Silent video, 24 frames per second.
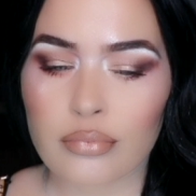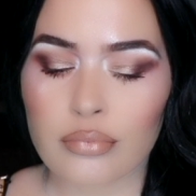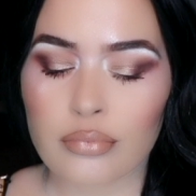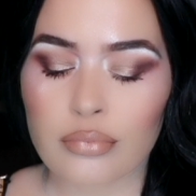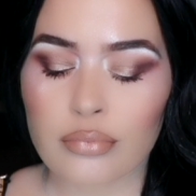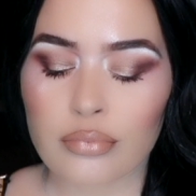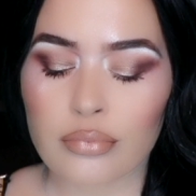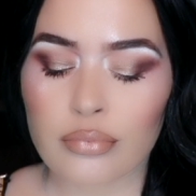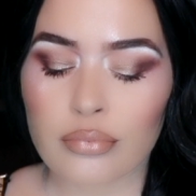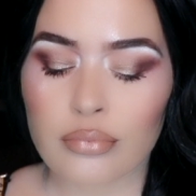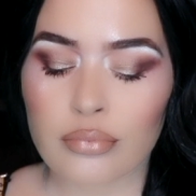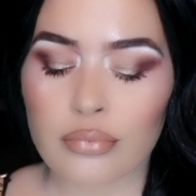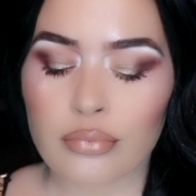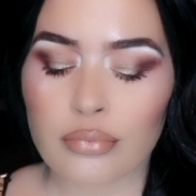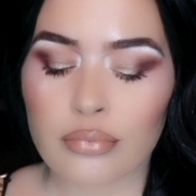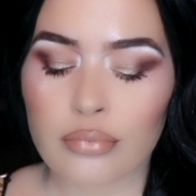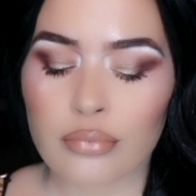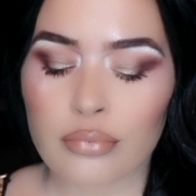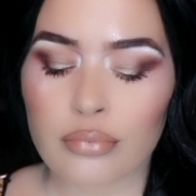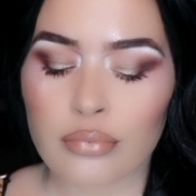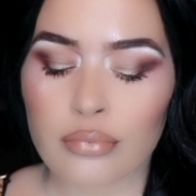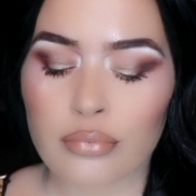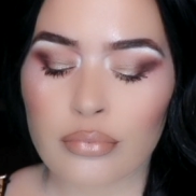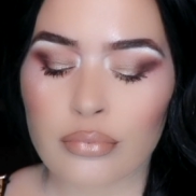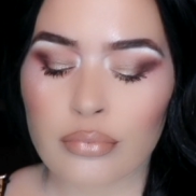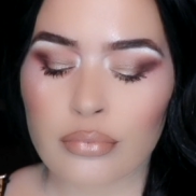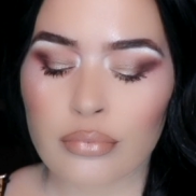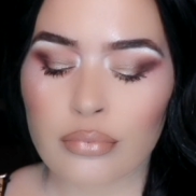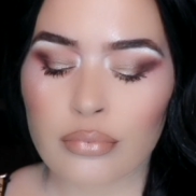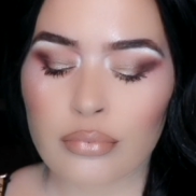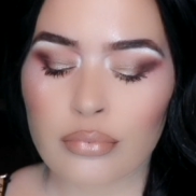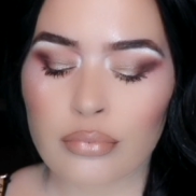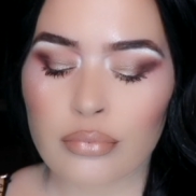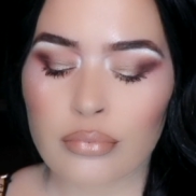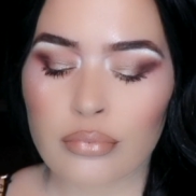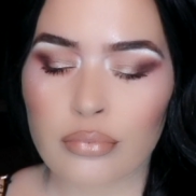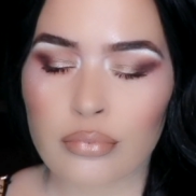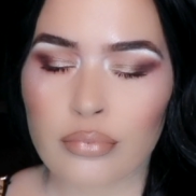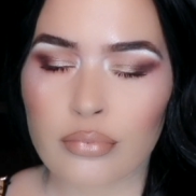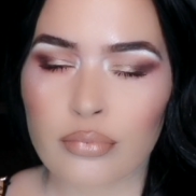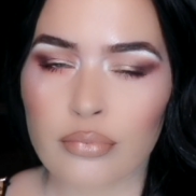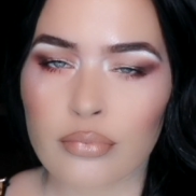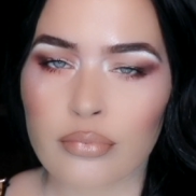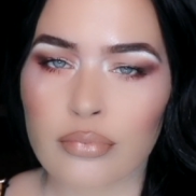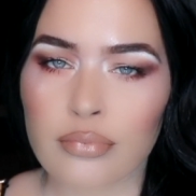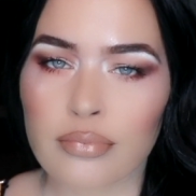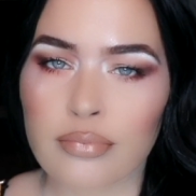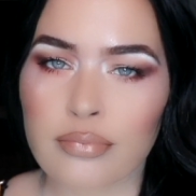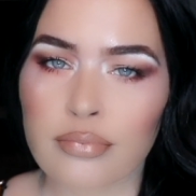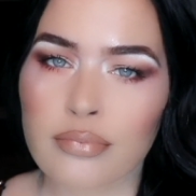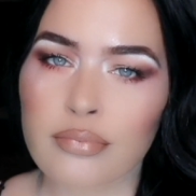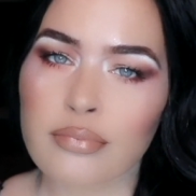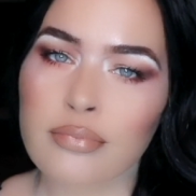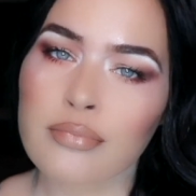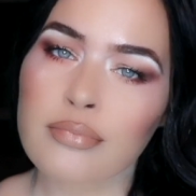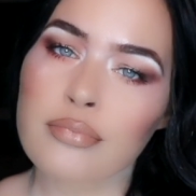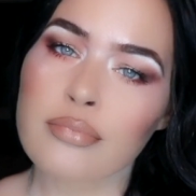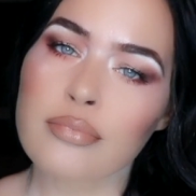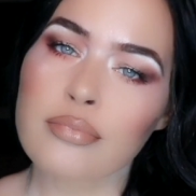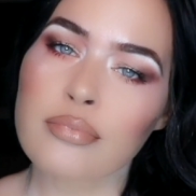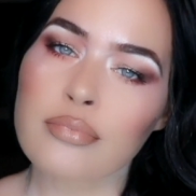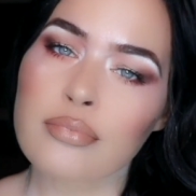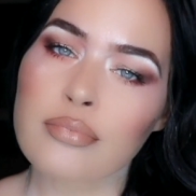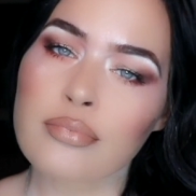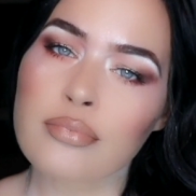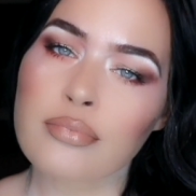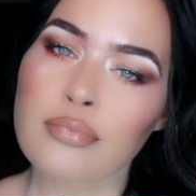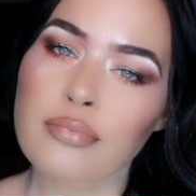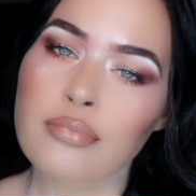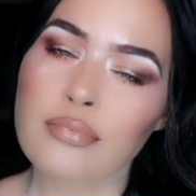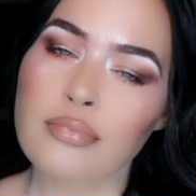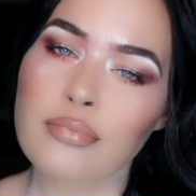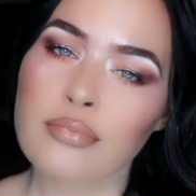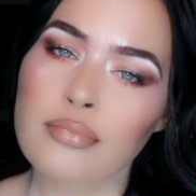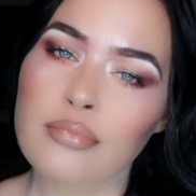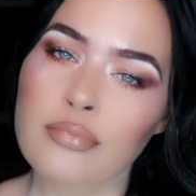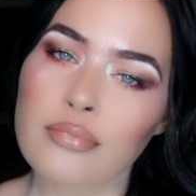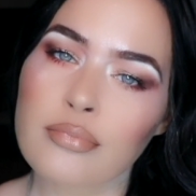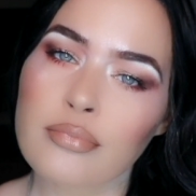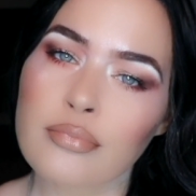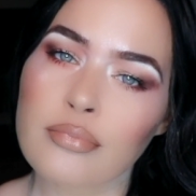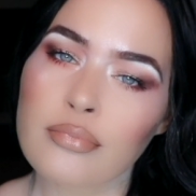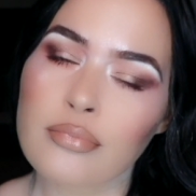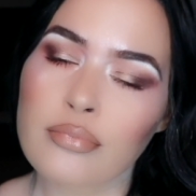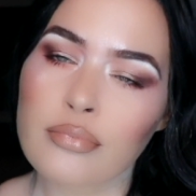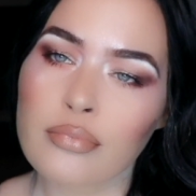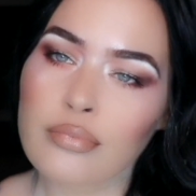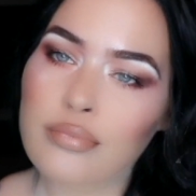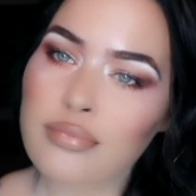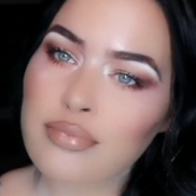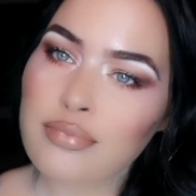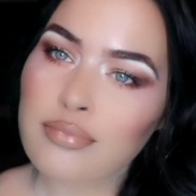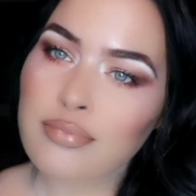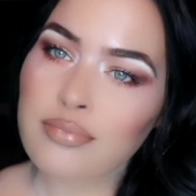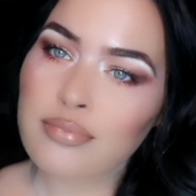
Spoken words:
(silence)